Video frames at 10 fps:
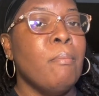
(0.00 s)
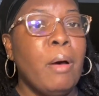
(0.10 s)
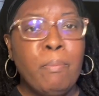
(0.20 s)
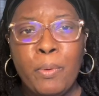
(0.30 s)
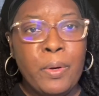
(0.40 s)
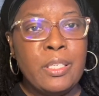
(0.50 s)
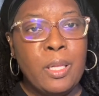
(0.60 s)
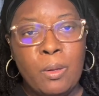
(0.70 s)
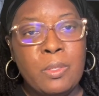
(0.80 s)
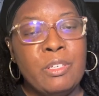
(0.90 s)
my boys
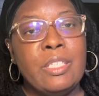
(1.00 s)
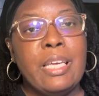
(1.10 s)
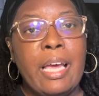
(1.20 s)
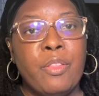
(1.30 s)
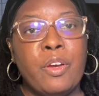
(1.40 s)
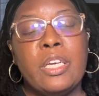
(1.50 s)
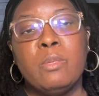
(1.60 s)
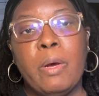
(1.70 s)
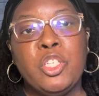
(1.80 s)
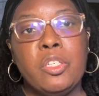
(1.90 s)
closer together,
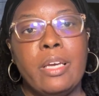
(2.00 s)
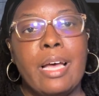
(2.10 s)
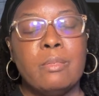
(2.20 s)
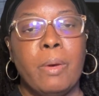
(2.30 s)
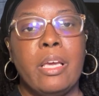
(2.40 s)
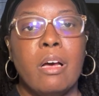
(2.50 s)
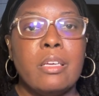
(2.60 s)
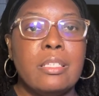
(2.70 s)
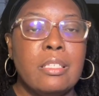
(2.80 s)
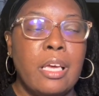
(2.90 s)
especially as my
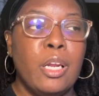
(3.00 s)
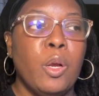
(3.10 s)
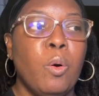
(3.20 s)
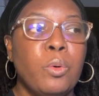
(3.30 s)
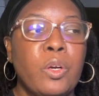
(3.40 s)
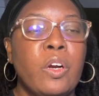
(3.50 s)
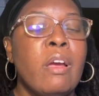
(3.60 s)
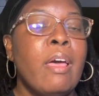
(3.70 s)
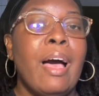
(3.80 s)
youngest is getting getting older.